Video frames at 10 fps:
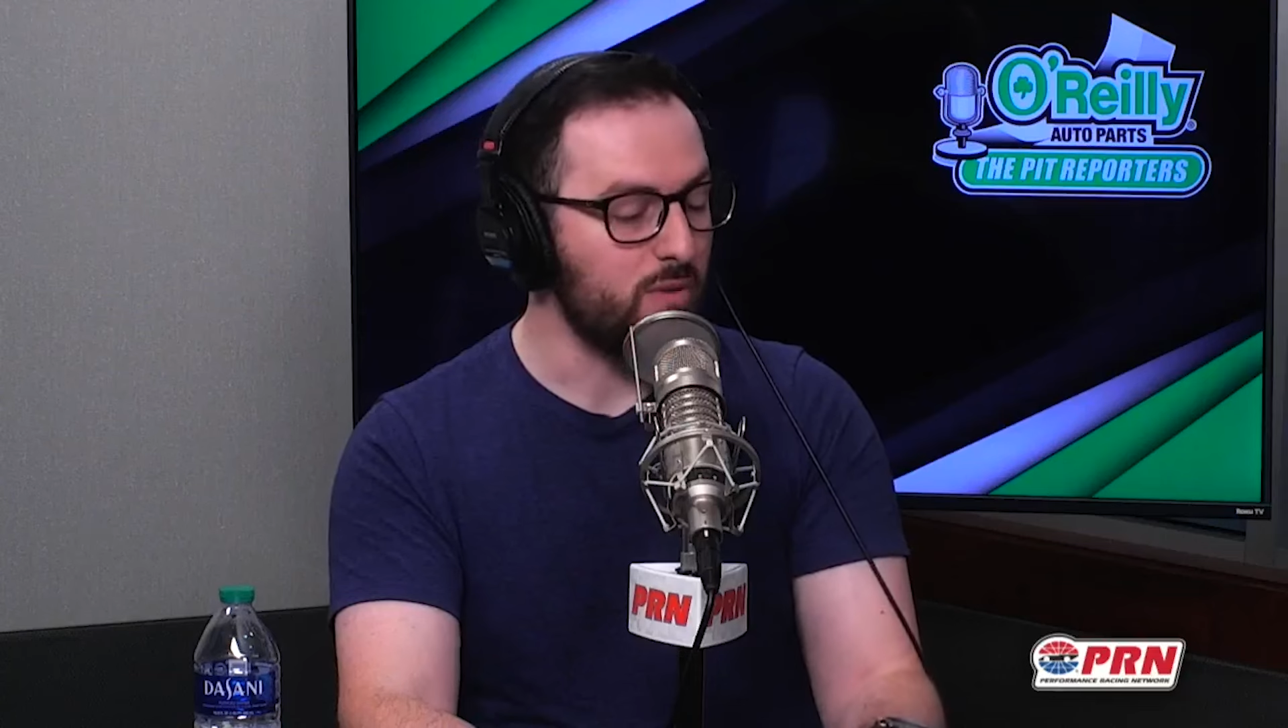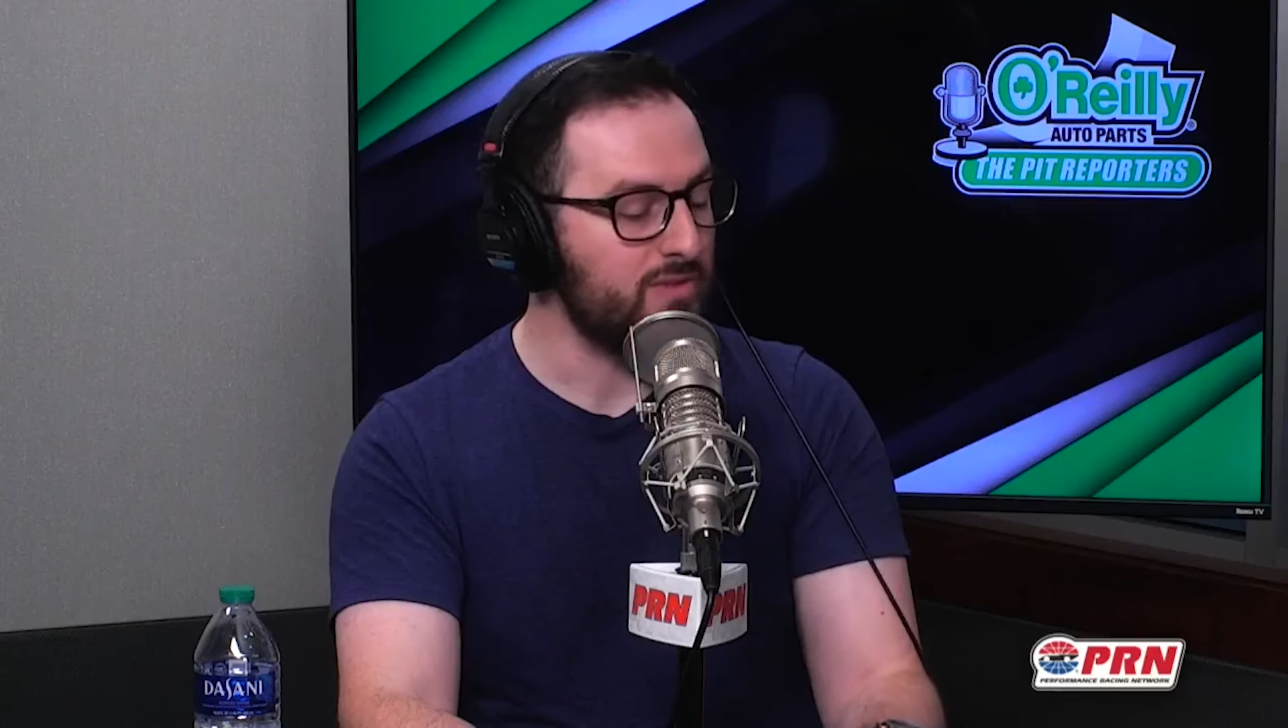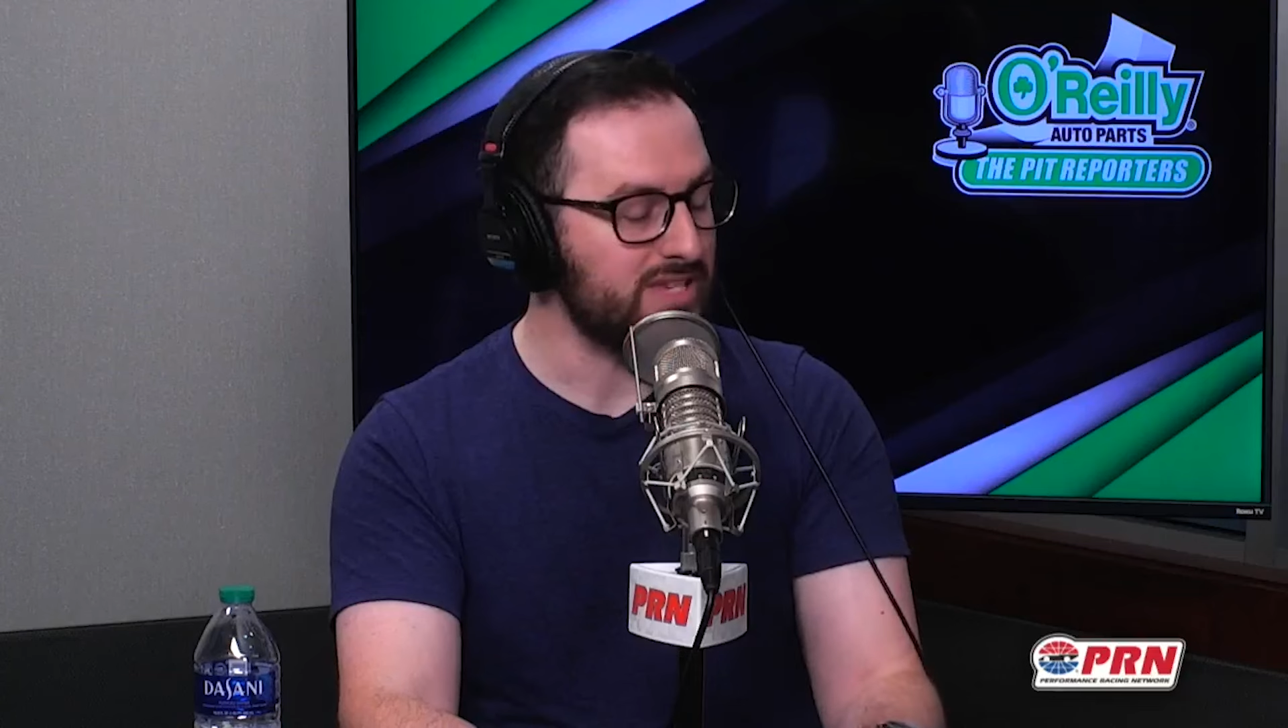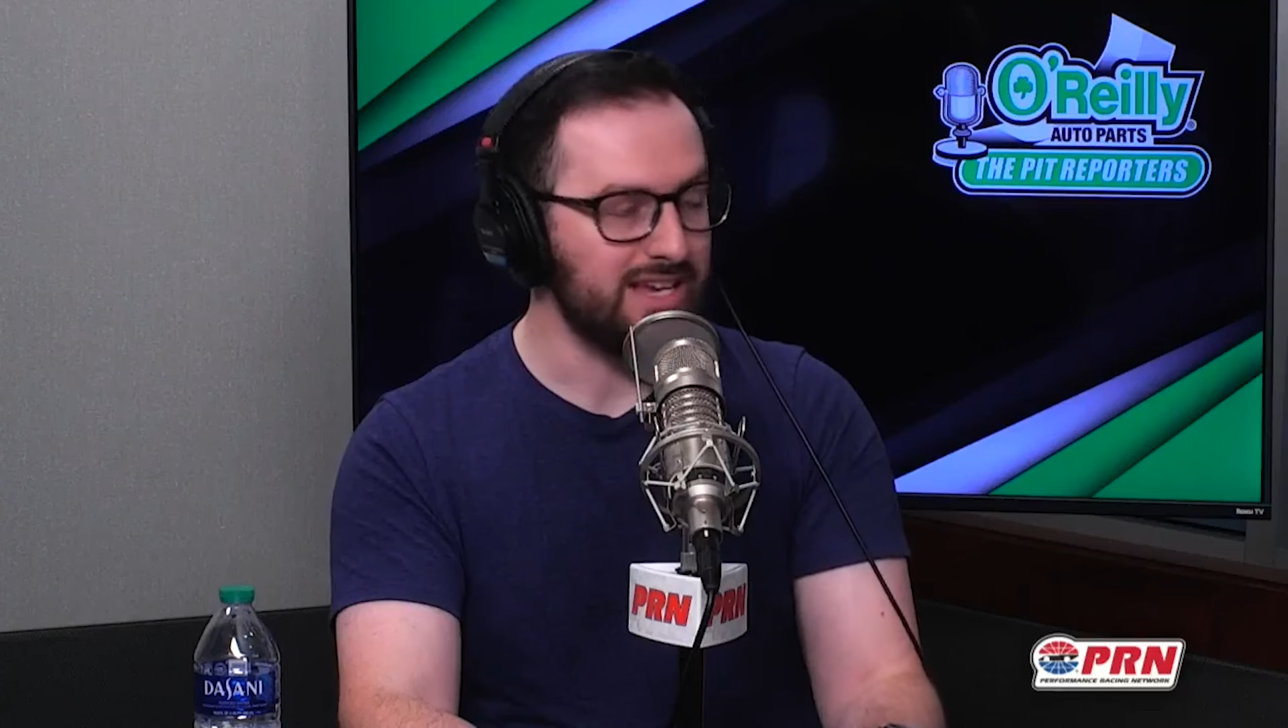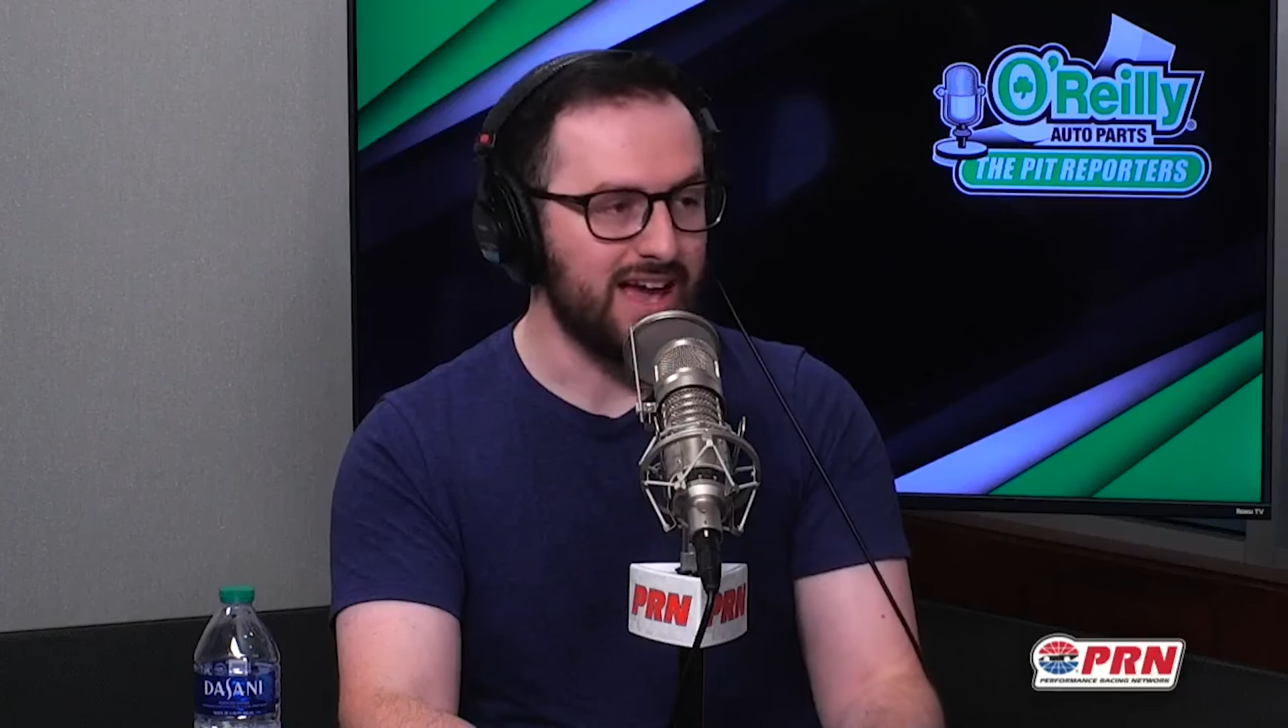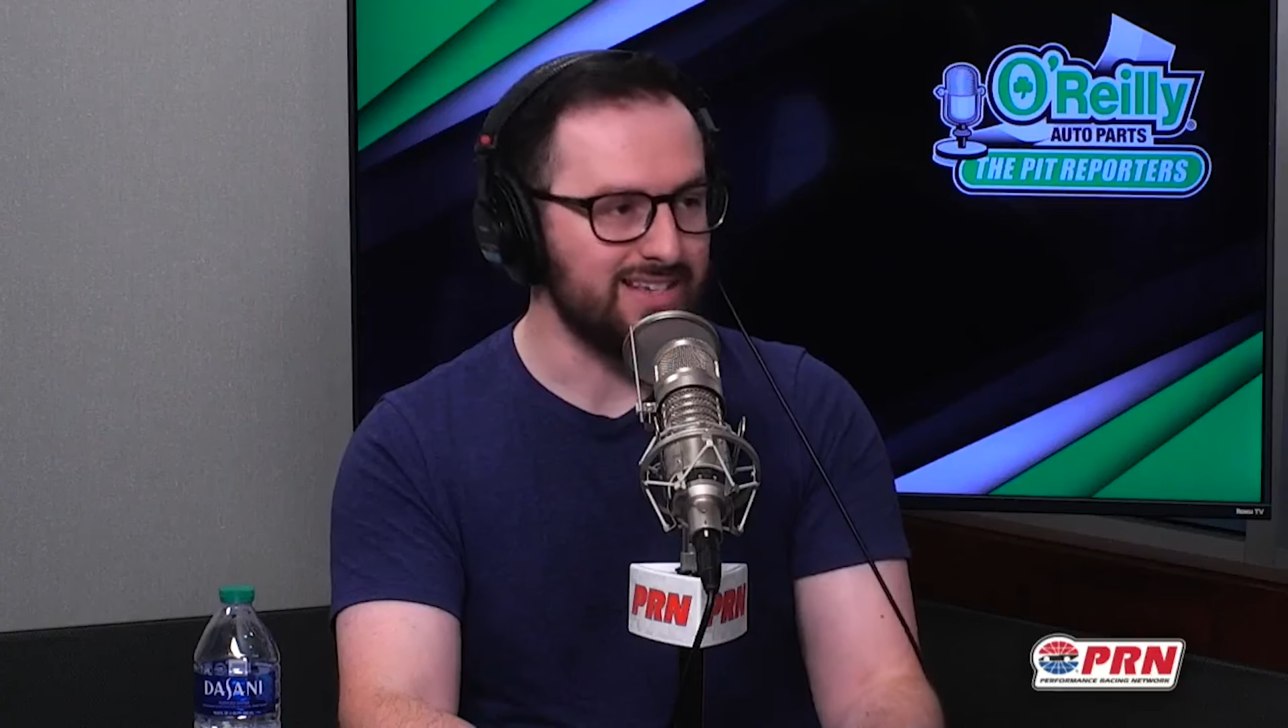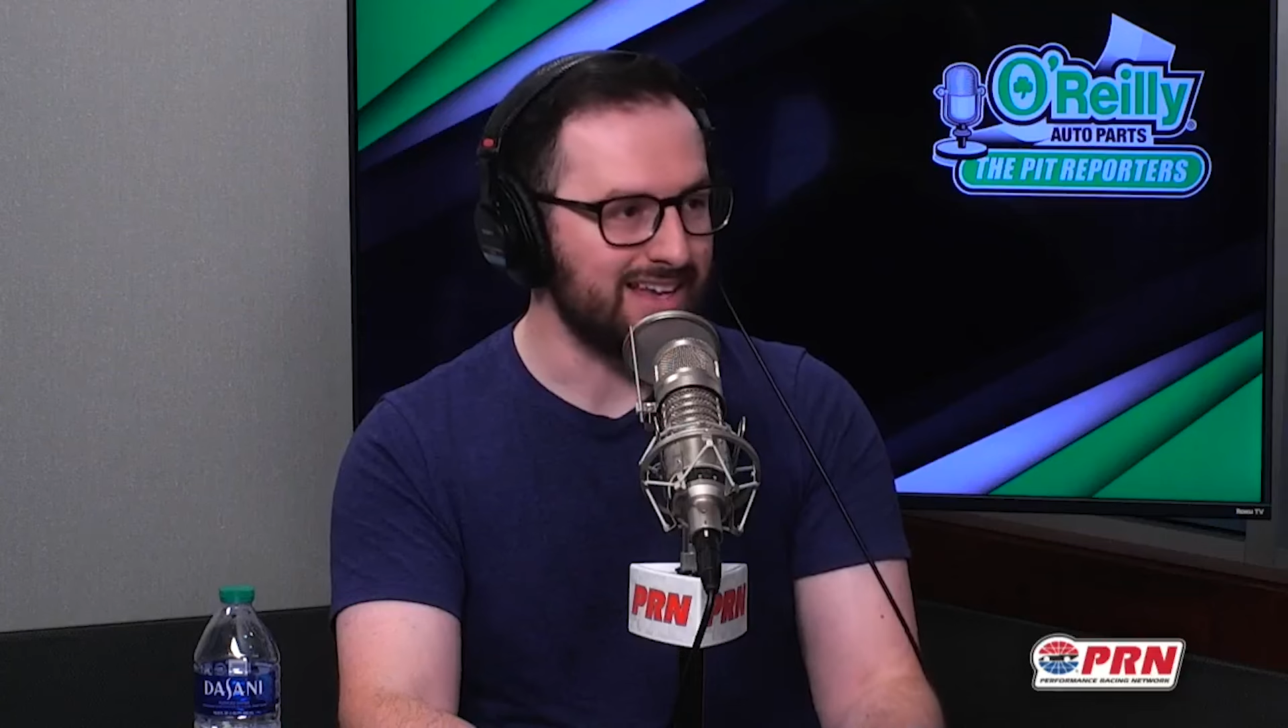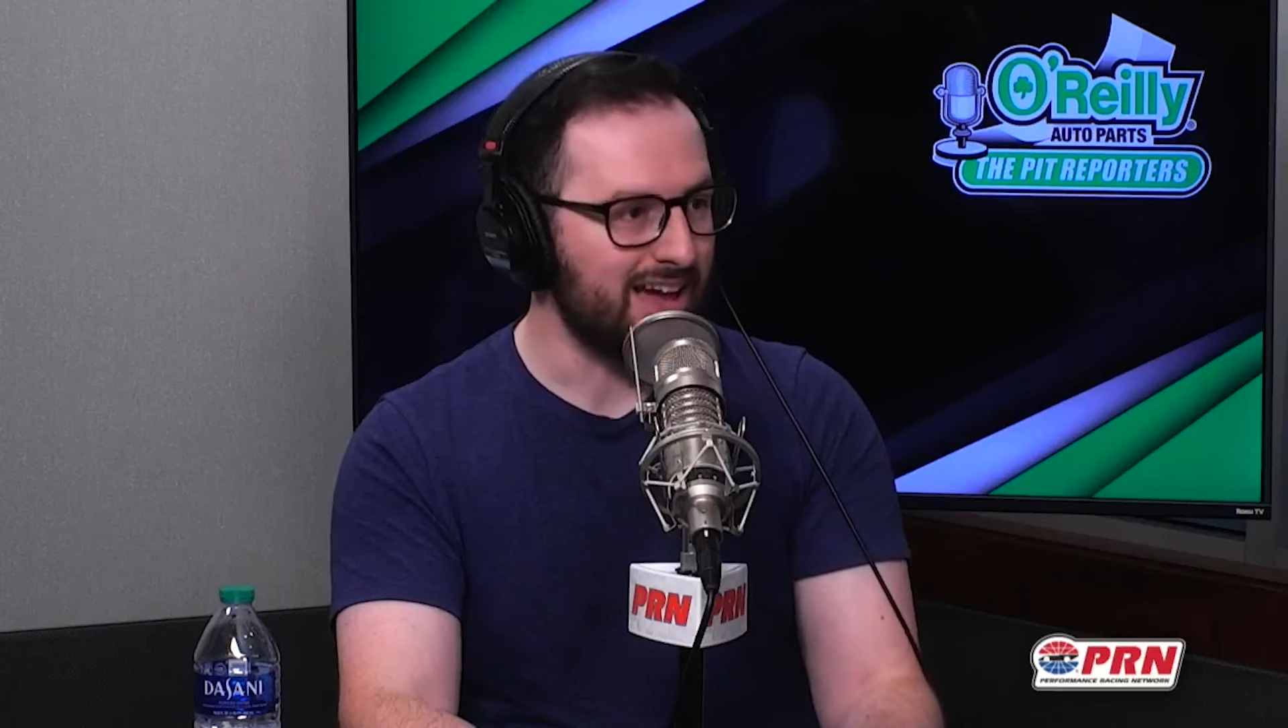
we've seen guys like